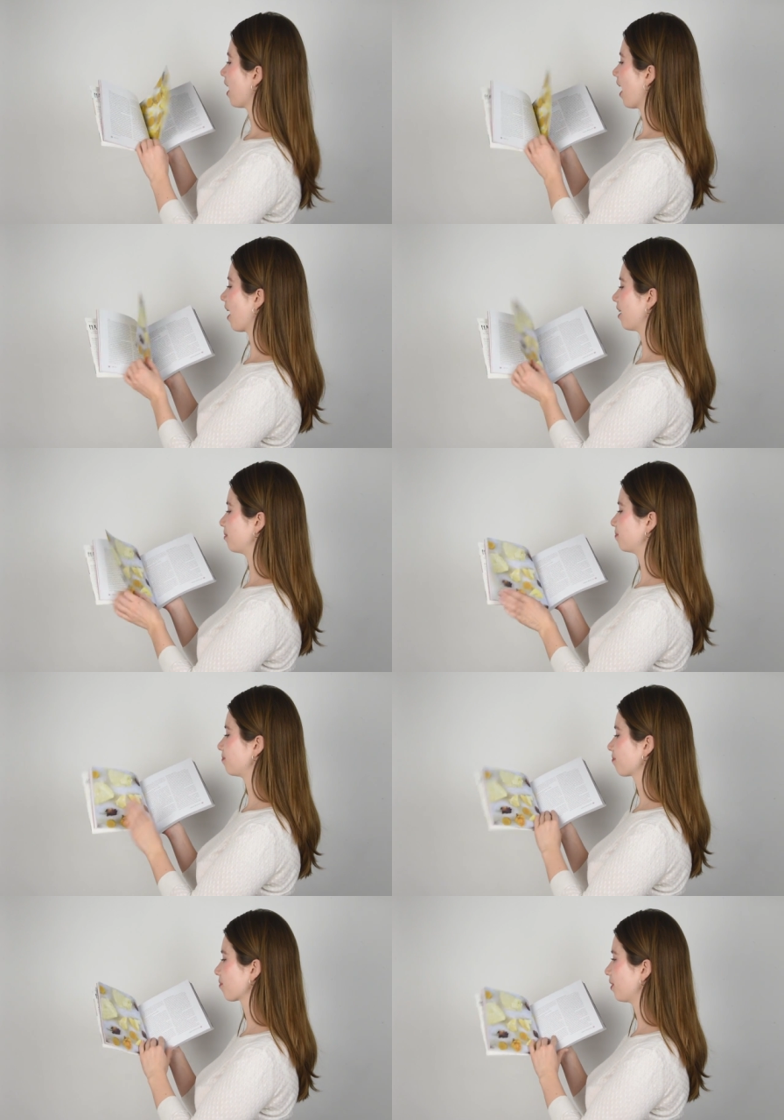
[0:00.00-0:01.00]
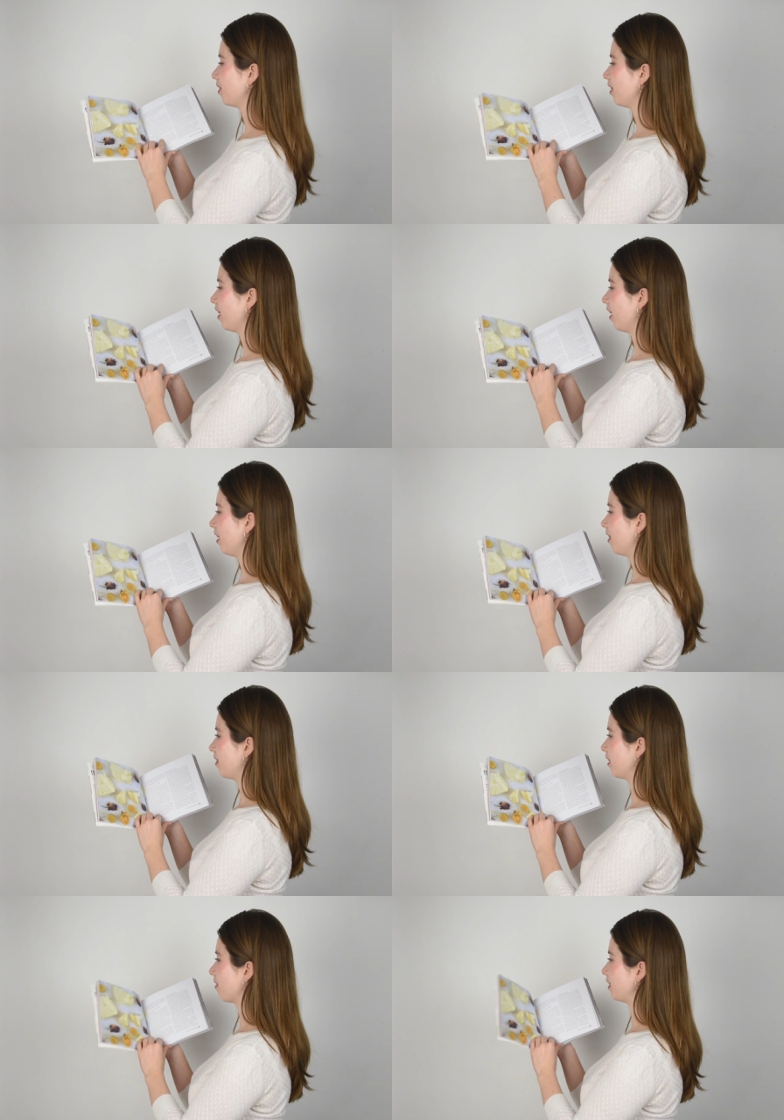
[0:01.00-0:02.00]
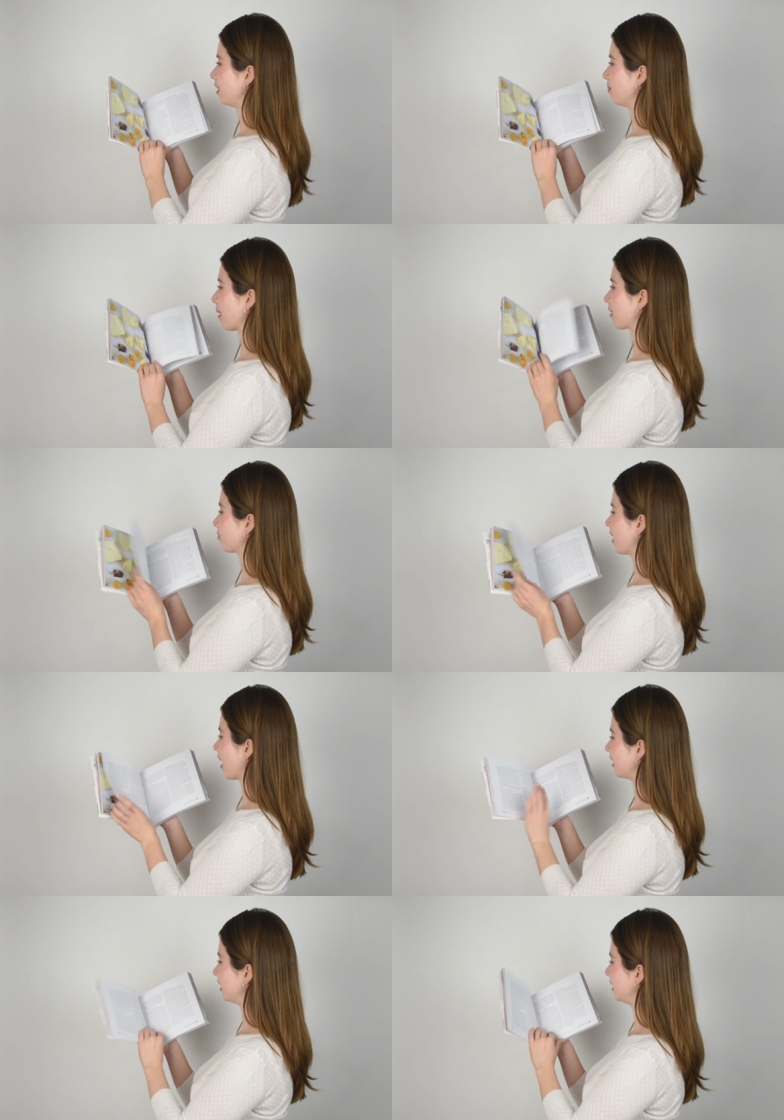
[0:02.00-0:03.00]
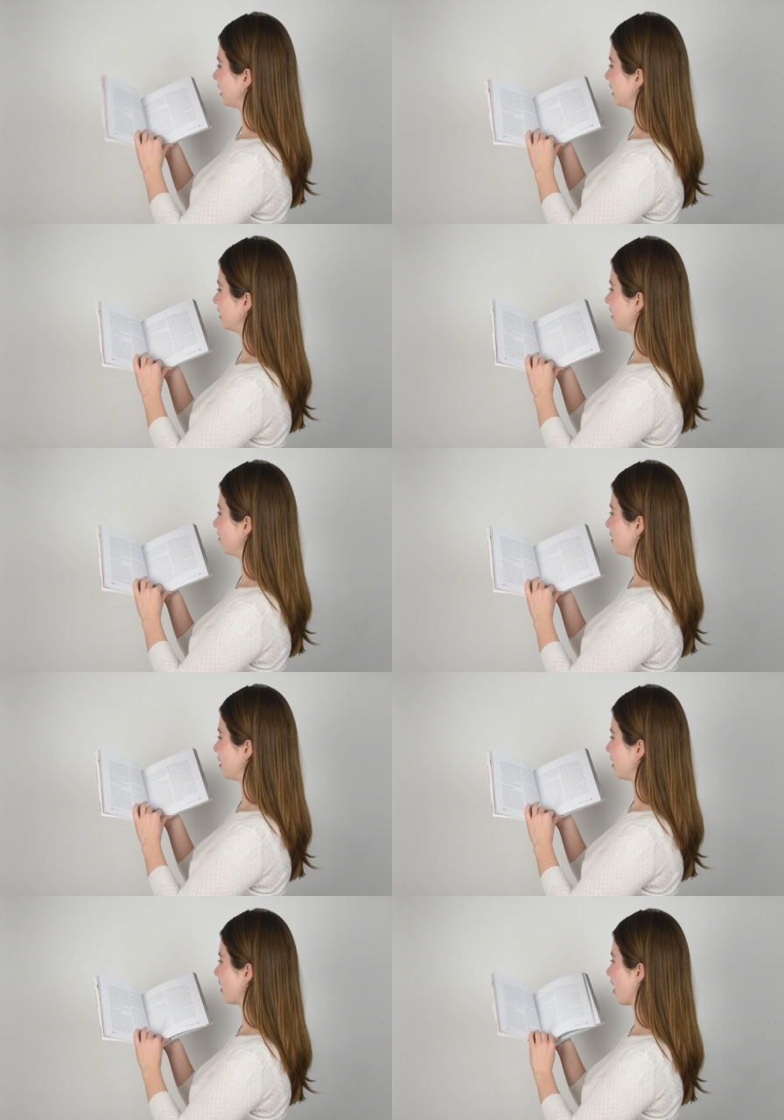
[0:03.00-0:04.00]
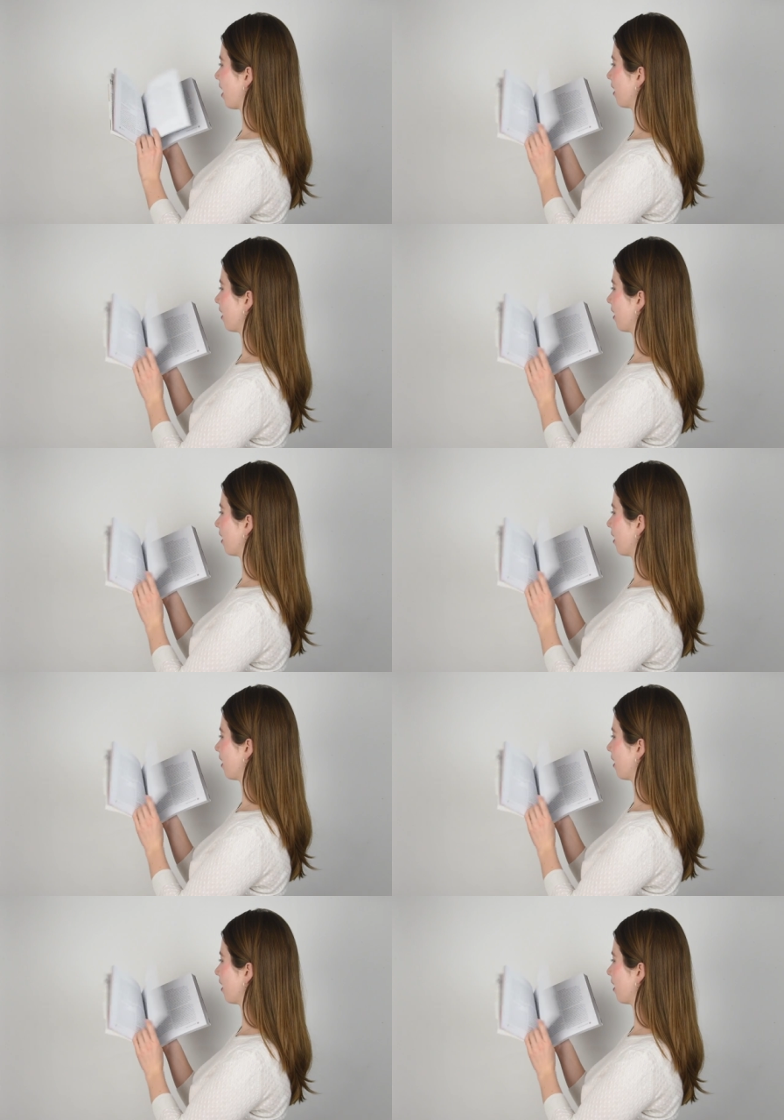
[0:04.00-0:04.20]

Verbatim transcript: Um, the lovely Michael Reale did the uh,